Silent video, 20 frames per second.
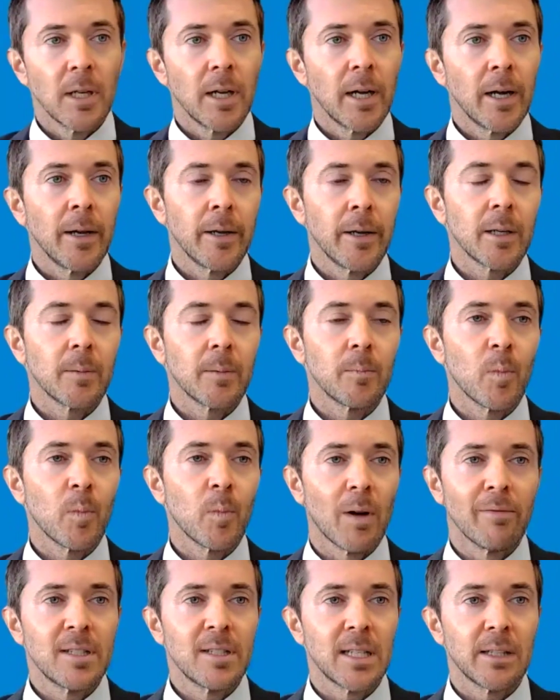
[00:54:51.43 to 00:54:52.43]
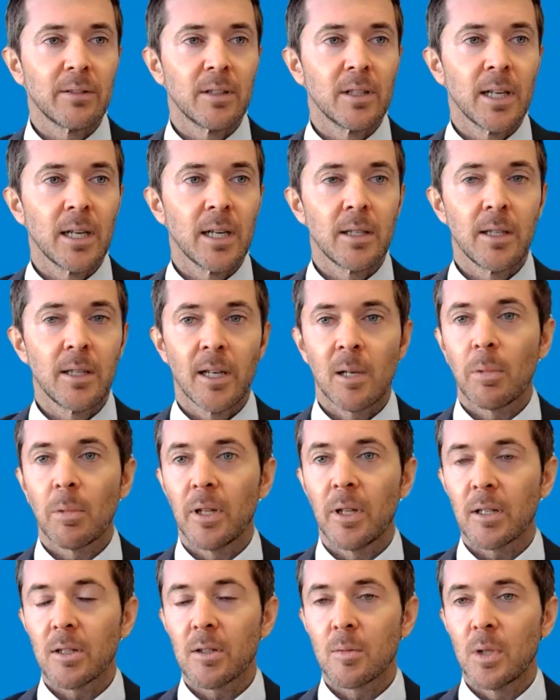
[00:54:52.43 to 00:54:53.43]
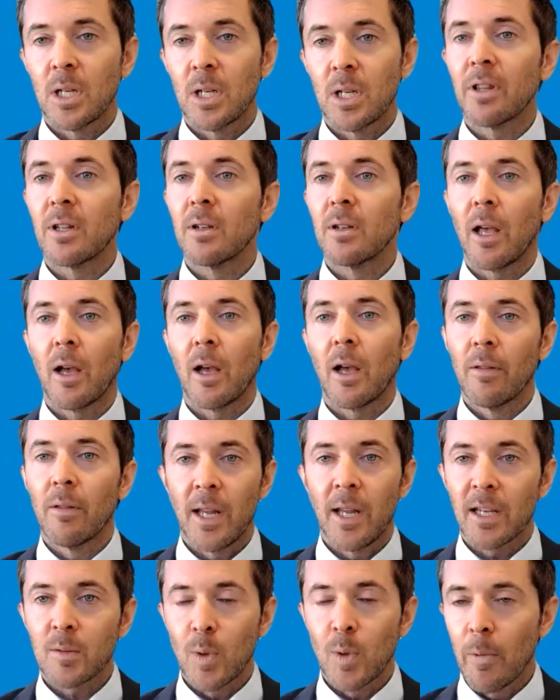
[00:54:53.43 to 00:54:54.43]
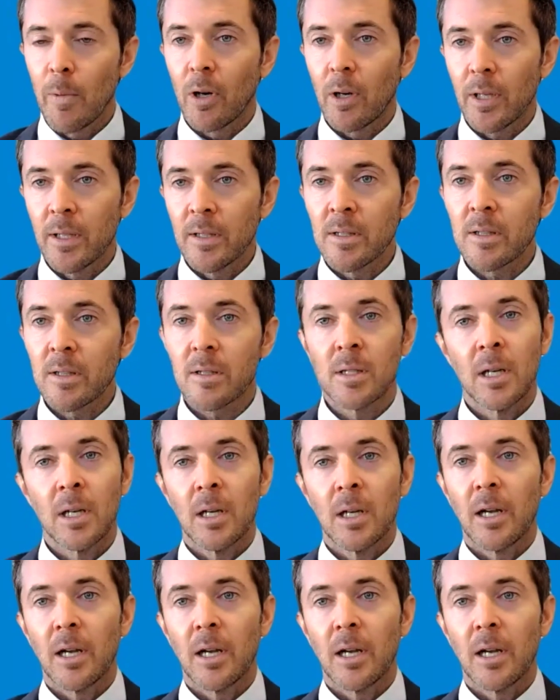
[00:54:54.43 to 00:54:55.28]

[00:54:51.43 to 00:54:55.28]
We haven't set the date yet, but that's whenever the next webinar is.